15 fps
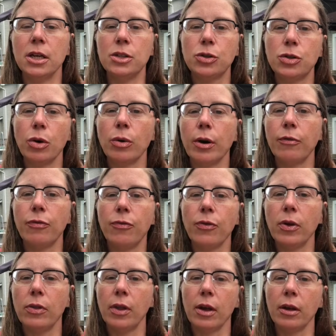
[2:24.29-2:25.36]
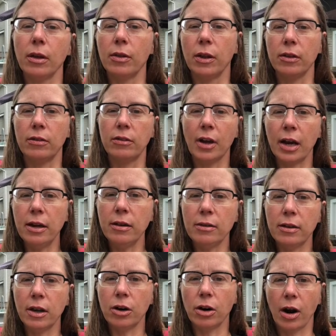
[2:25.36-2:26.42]
So if the studies
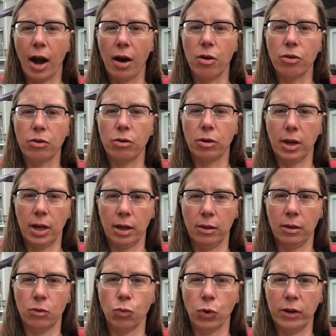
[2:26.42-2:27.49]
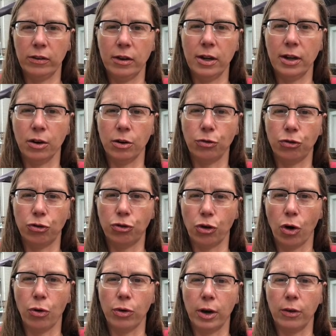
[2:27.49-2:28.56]
that are out in recent years
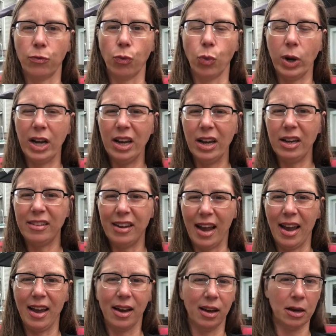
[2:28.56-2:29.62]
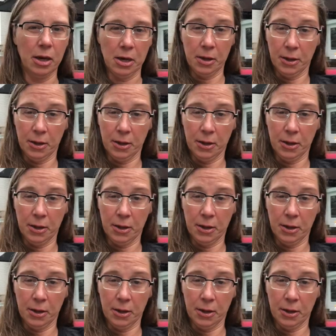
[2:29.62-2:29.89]
show that if we take